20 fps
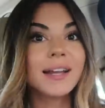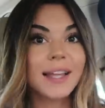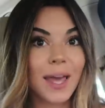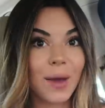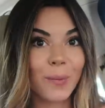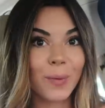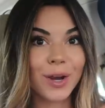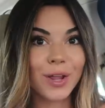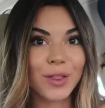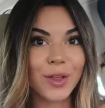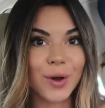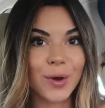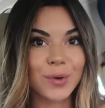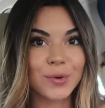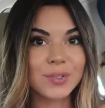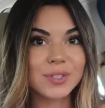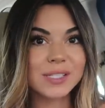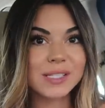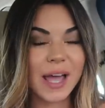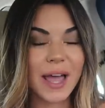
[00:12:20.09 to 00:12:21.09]
get one of
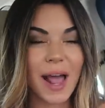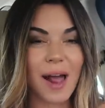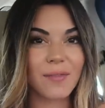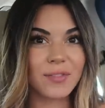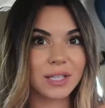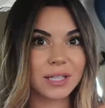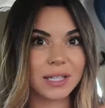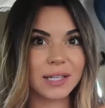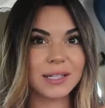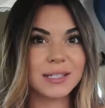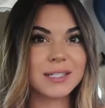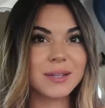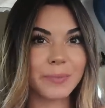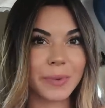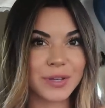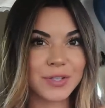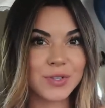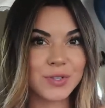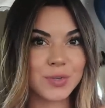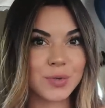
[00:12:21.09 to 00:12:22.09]
those. I have it linked in
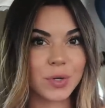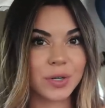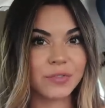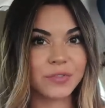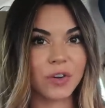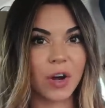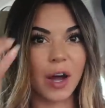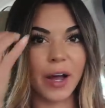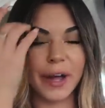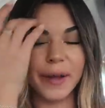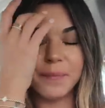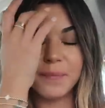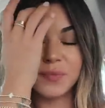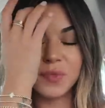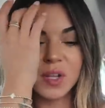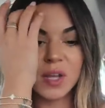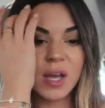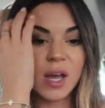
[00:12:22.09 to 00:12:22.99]
my storefront